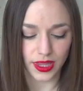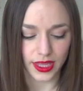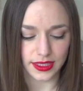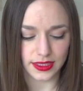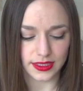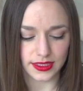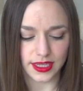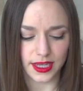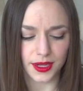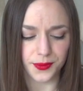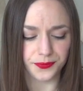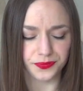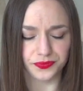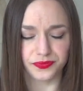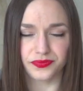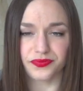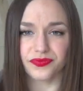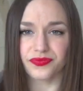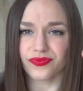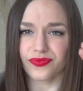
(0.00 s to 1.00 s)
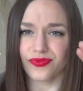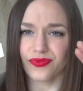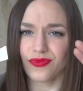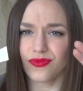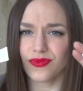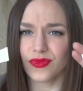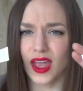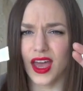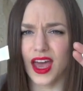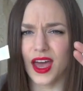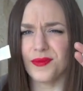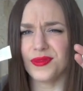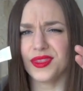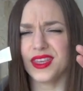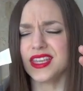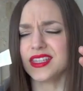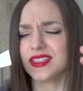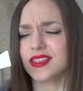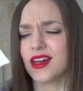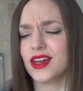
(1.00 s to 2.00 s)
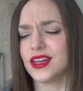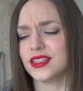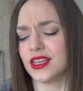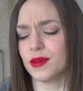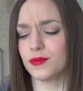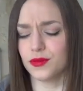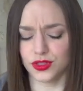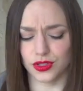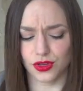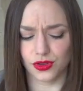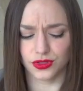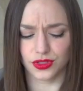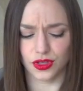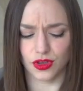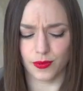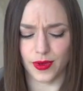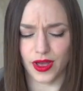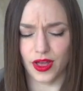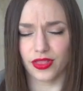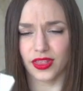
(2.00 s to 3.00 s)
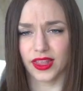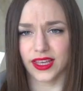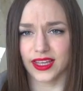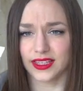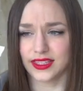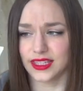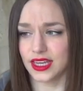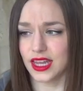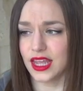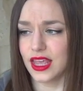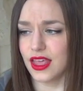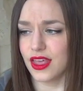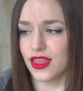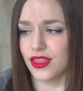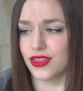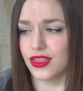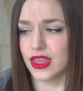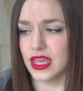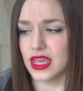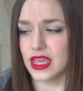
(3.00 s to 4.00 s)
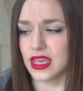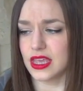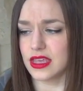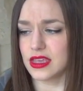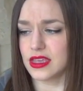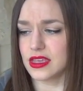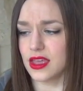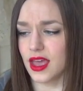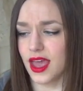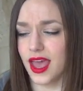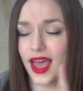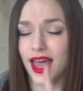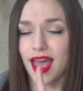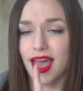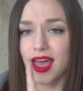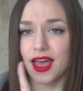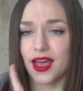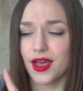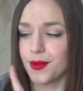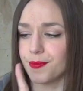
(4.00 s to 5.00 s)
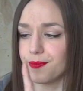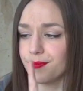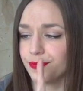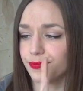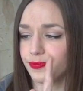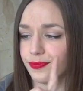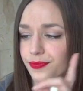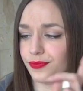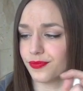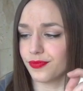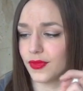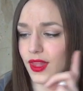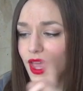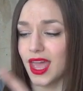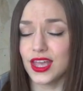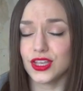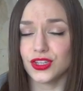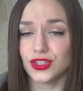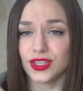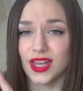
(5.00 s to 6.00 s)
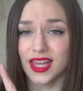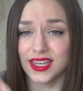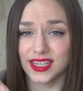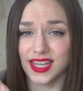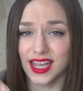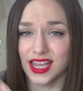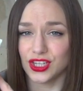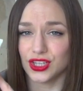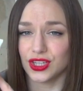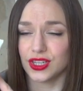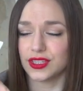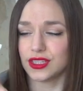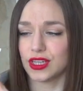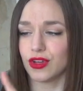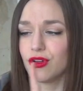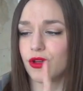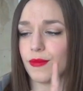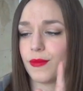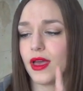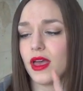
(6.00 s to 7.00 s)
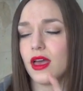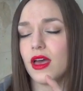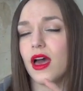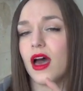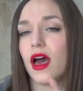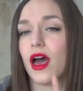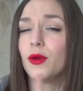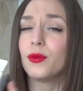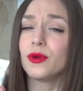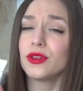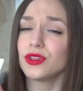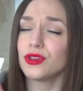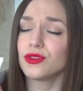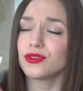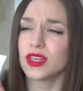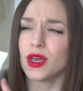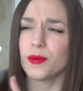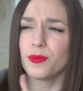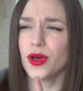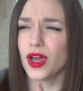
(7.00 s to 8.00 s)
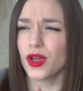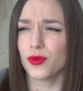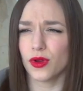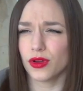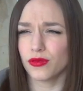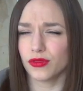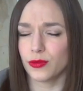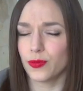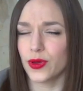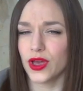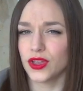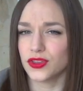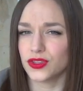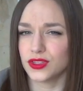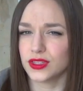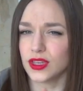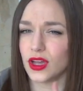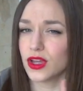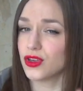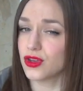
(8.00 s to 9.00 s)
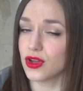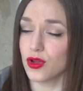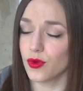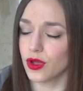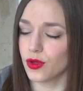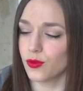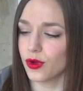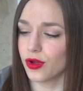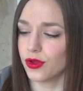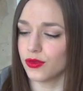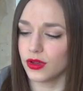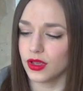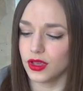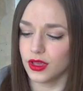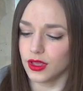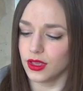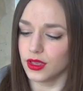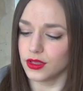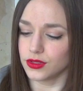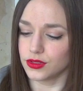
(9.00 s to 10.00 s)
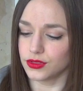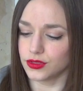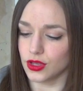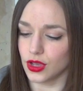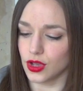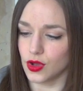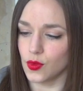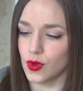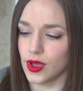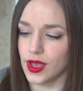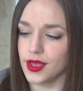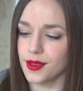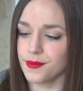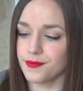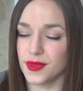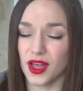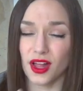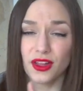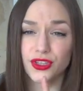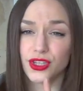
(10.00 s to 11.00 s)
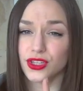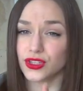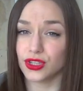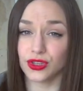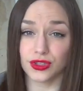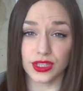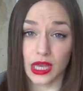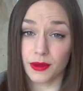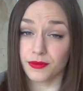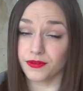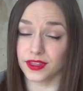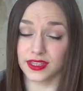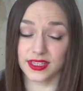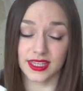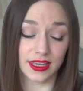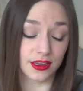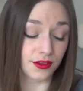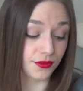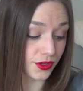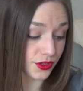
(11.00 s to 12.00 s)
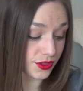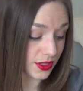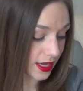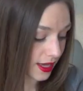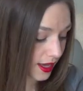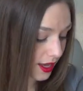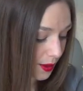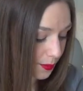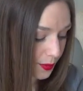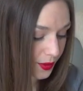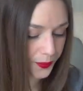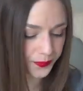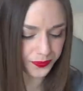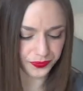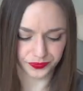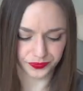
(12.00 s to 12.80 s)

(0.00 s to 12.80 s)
Cleanser. These guys I'm so-so about. Like I said, the anti-aging serum I will use up, but I won't repurchase it, I know I won't, so I'll just use it up for the sake of using it up.